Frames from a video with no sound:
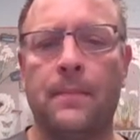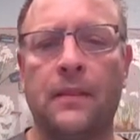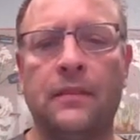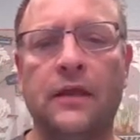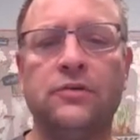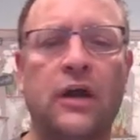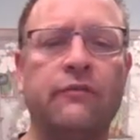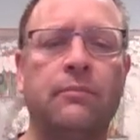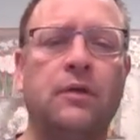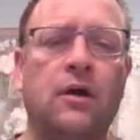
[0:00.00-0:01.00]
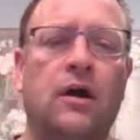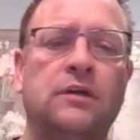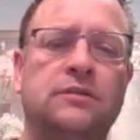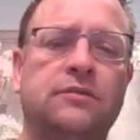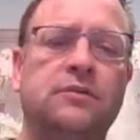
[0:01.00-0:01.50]
They drive up the
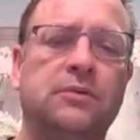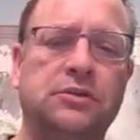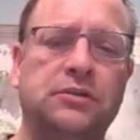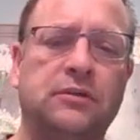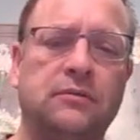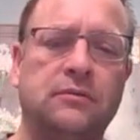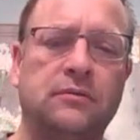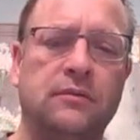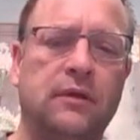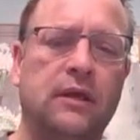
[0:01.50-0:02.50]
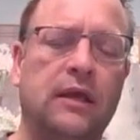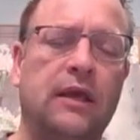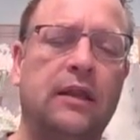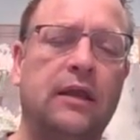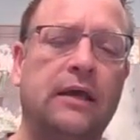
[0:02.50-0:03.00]
cost of tuition,
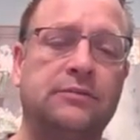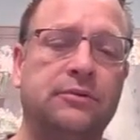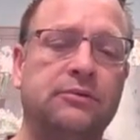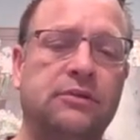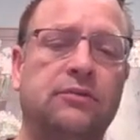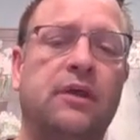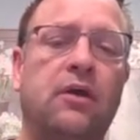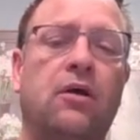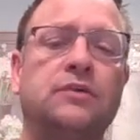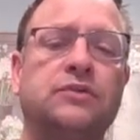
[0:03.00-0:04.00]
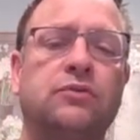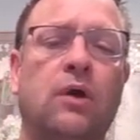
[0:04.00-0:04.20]
and as a result, they also